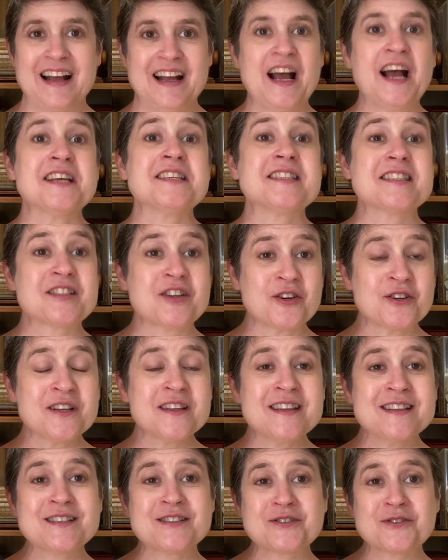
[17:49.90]
I started
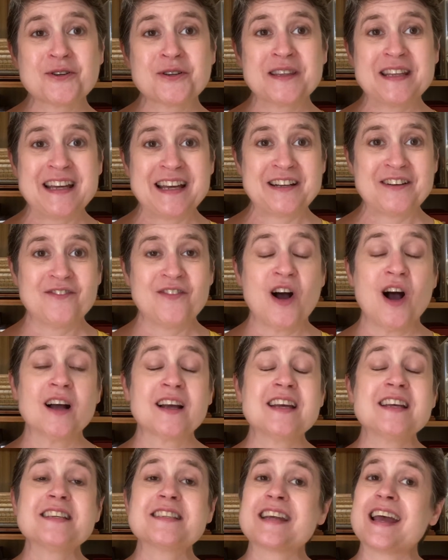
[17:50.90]
this toward the end of
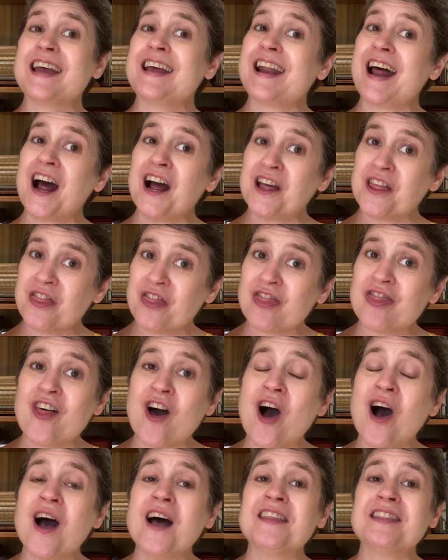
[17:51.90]
August, and I
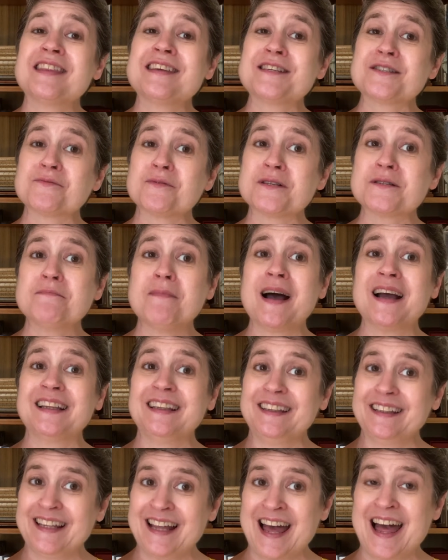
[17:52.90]
thought this was my
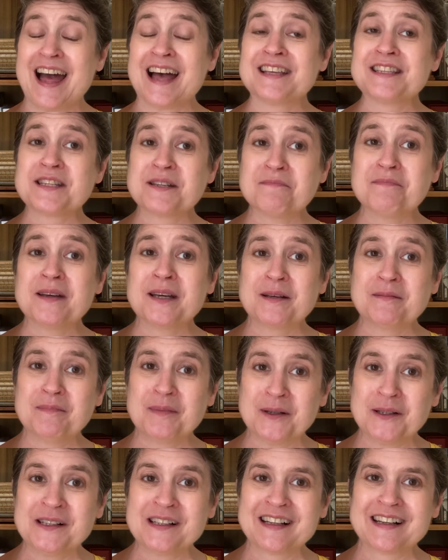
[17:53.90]
last big
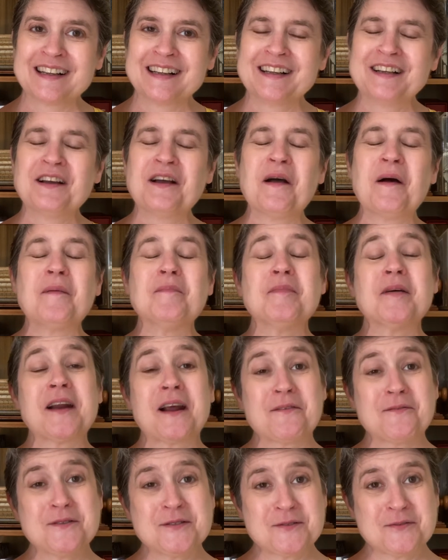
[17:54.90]
book, but
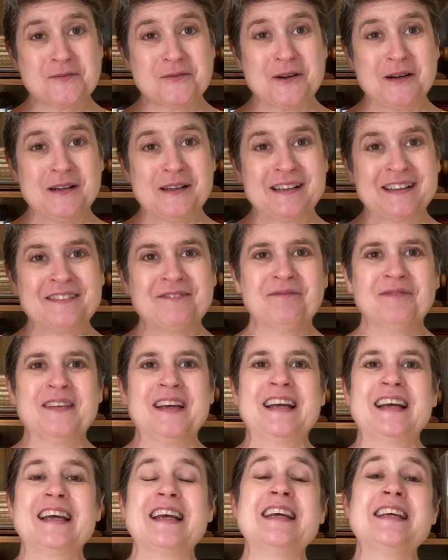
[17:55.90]
I was wrong.
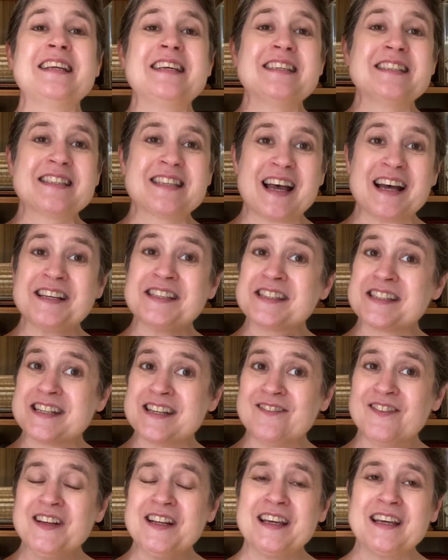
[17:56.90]
It is a
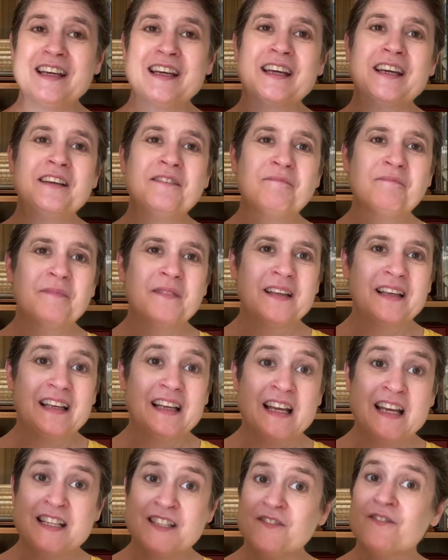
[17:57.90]
Stephen King.
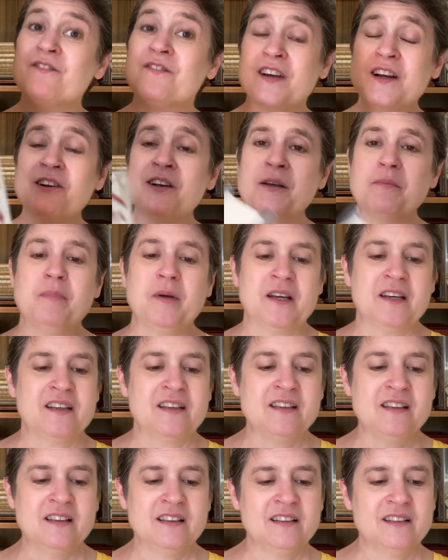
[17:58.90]
It's very
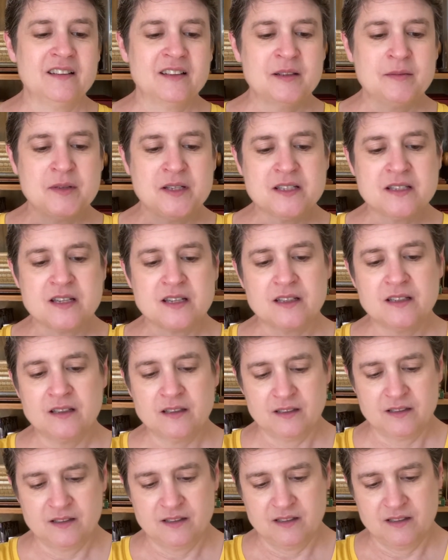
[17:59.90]
big. Let me see.
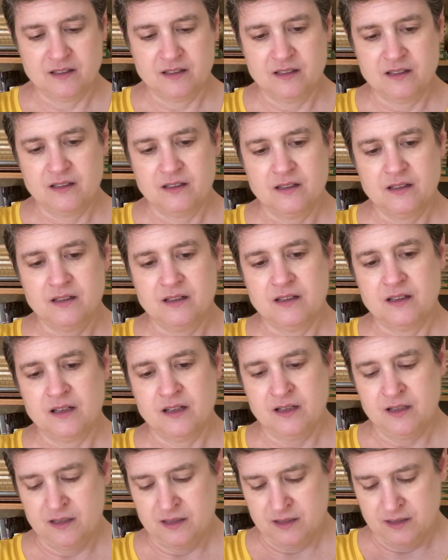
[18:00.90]

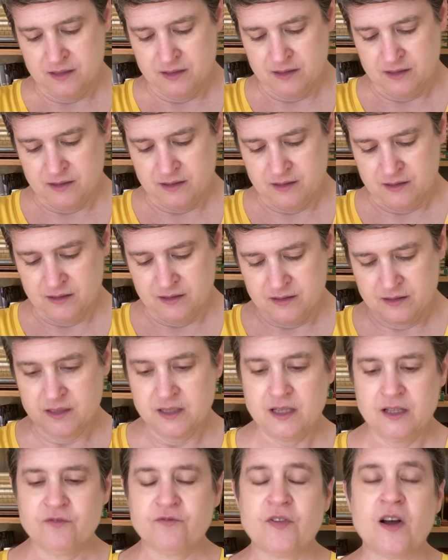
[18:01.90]
Uh,
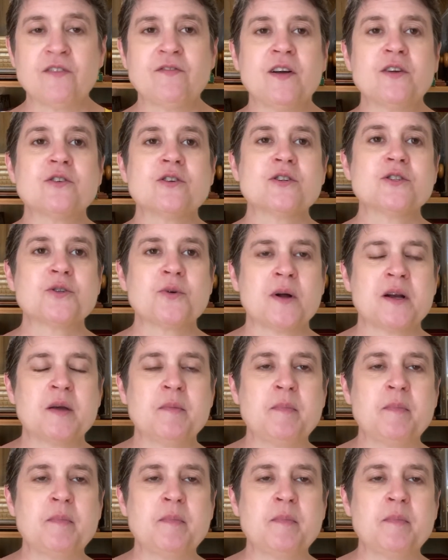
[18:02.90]
yeah, five hundred twenty